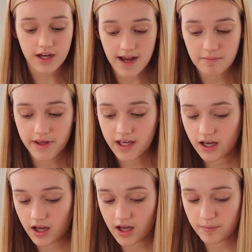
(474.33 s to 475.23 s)
you can pick
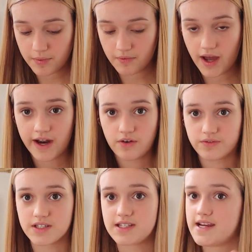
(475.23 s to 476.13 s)
it up out
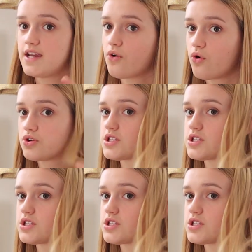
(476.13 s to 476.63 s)
of the stick or